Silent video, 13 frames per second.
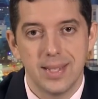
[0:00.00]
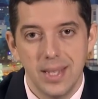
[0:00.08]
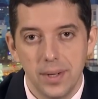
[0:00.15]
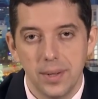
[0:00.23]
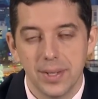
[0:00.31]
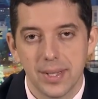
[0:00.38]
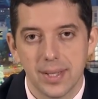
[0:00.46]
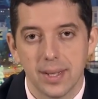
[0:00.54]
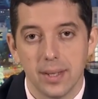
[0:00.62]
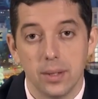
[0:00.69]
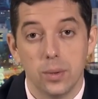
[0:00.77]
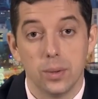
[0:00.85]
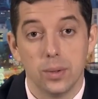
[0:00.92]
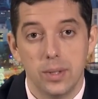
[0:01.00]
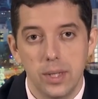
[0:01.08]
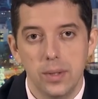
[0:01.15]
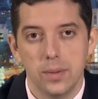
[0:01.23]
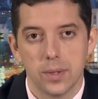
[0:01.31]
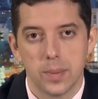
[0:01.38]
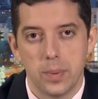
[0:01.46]
serious and
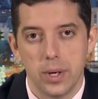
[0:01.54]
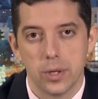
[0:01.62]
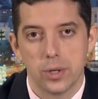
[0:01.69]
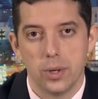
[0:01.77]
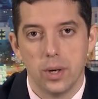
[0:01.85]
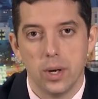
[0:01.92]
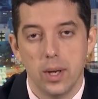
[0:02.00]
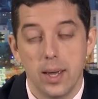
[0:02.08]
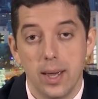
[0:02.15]
continuous pressure,